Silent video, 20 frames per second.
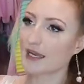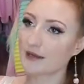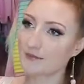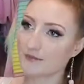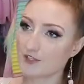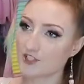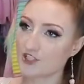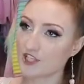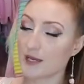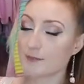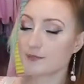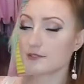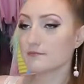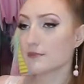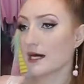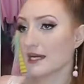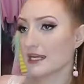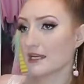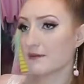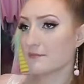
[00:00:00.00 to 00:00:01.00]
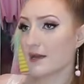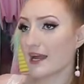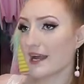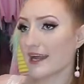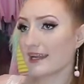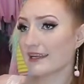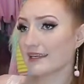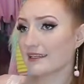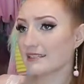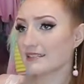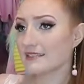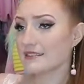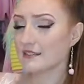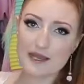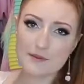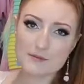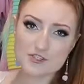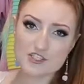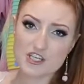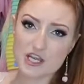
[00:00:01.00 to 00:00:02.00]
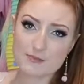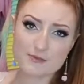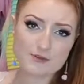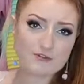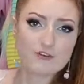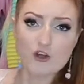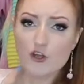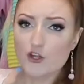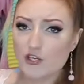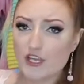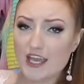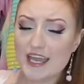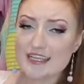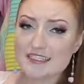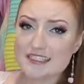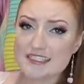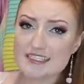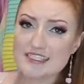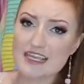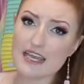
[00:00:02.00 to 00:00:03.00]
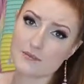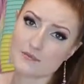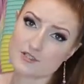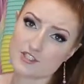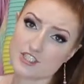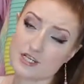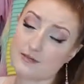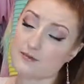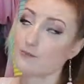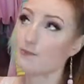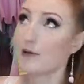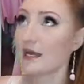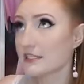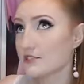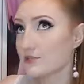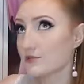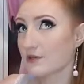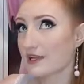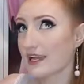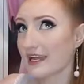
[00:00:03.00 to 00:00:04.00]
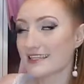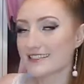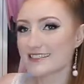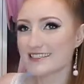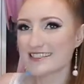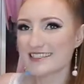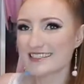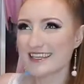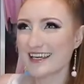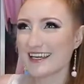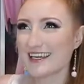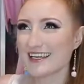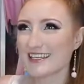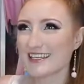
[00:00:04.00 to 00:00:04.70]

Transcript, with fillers: camera shaped money banks, camera shaped phone cases, camera shaped pencil cases,